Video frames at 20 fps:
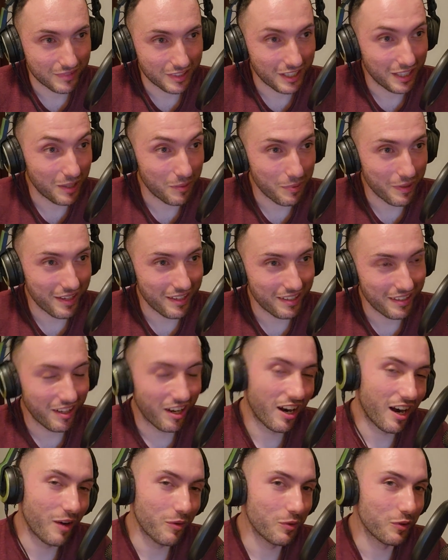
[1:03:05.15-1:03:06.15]
You need to pee?
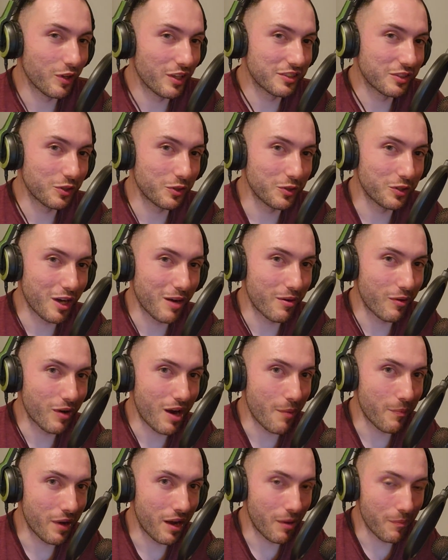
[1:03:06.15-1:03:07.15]
All right, well, that's a good time to
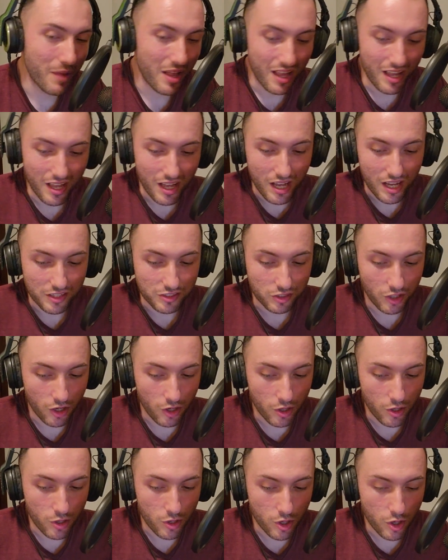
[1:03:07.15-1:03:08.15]
wrap up.
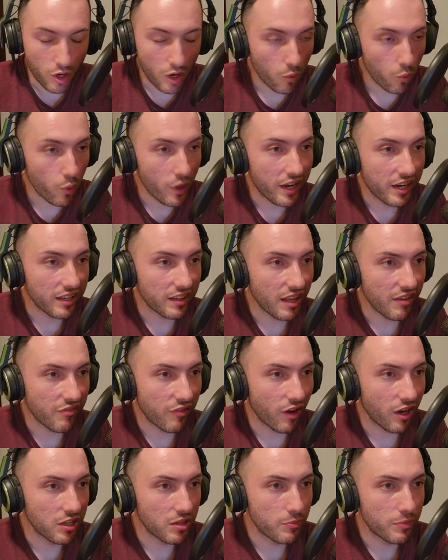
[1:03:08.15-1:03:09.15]
So where can they
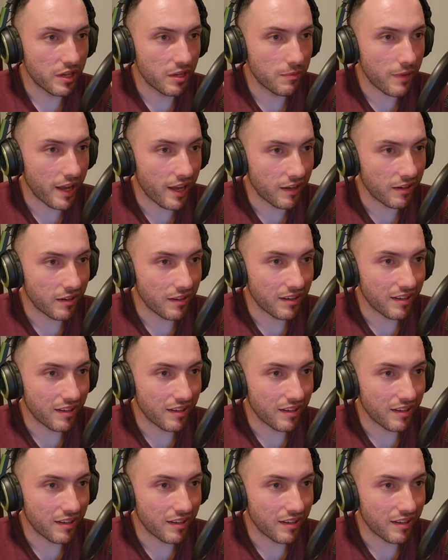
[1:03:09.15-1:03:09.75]
find you, big man?